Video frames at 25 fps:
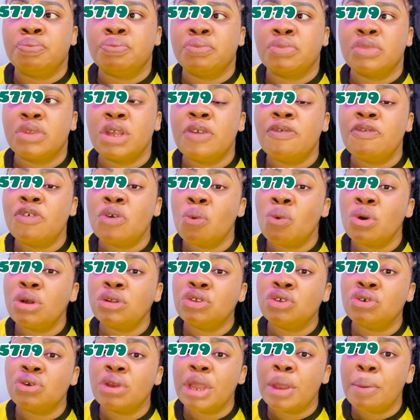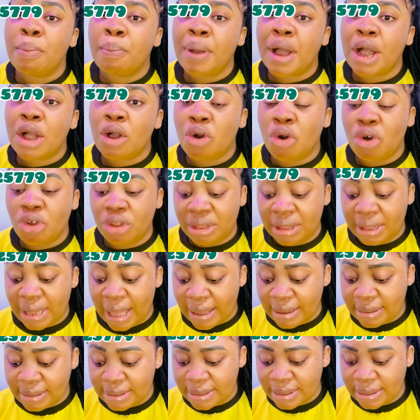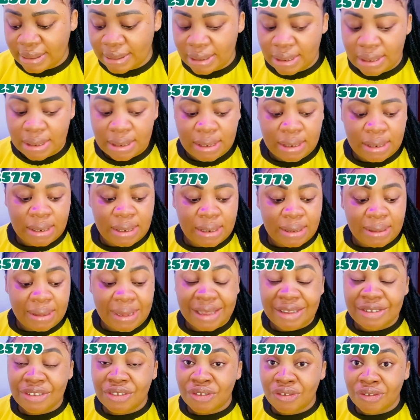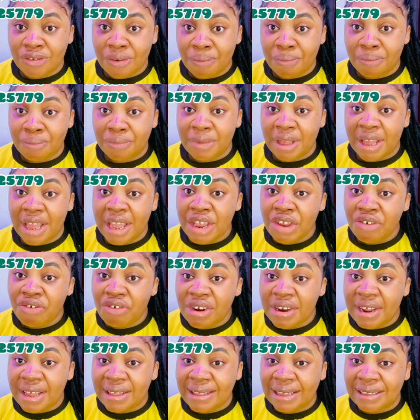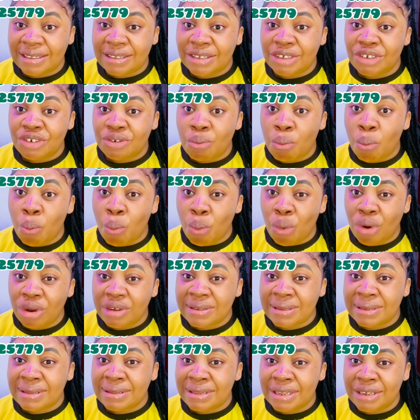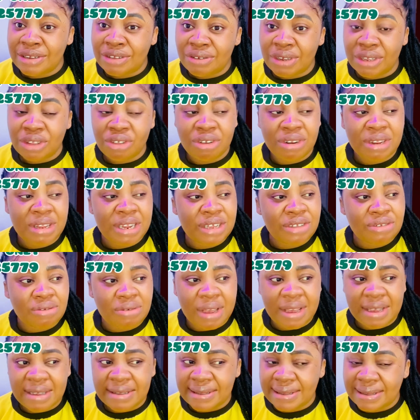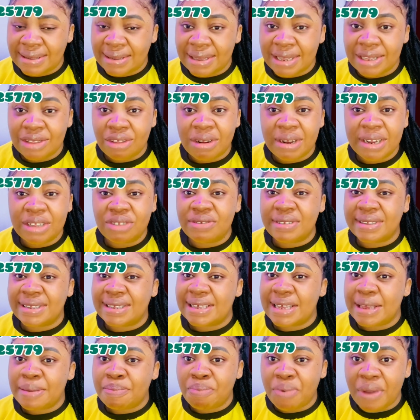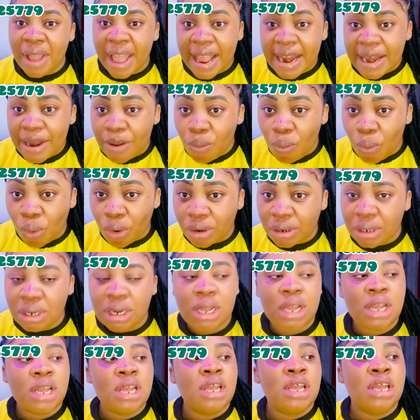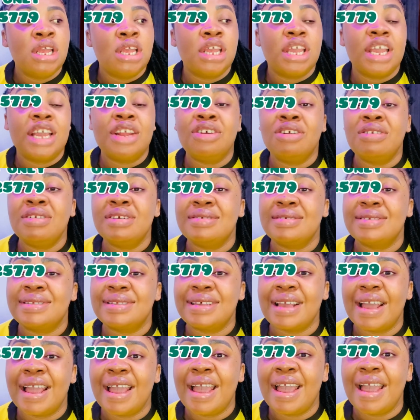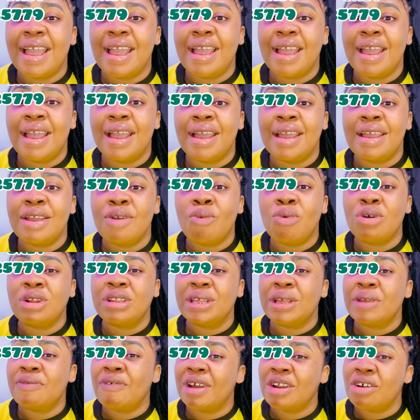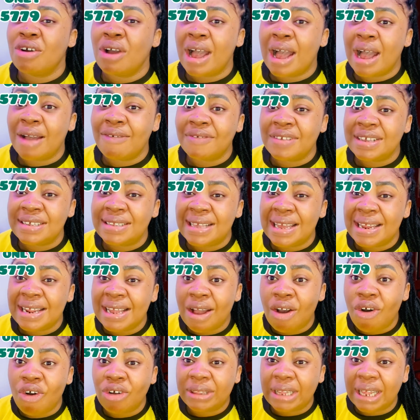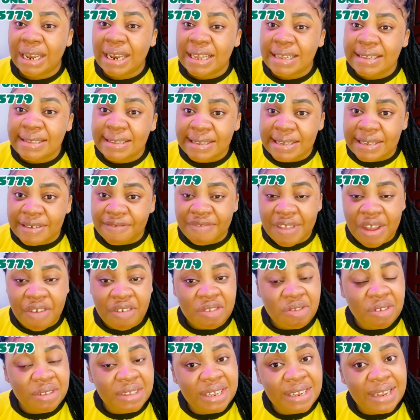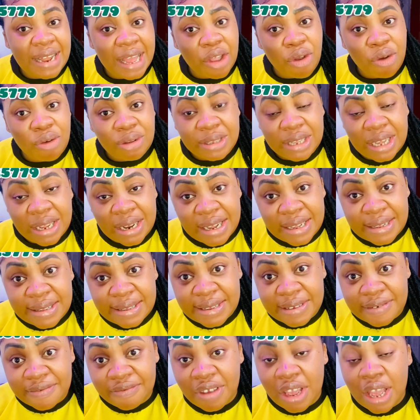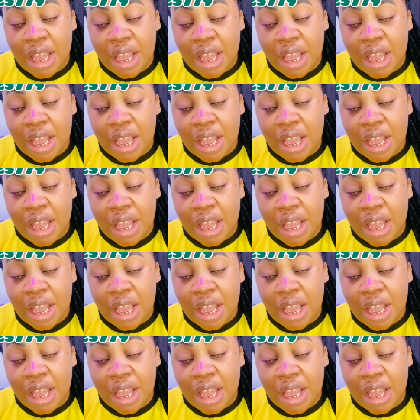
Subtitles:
If you want to embark on that, there's some ingredient that you must need to. You don't need to skip anyone. You don't need to say, what if I don't have, is there any alternative? There is nothing like alternative.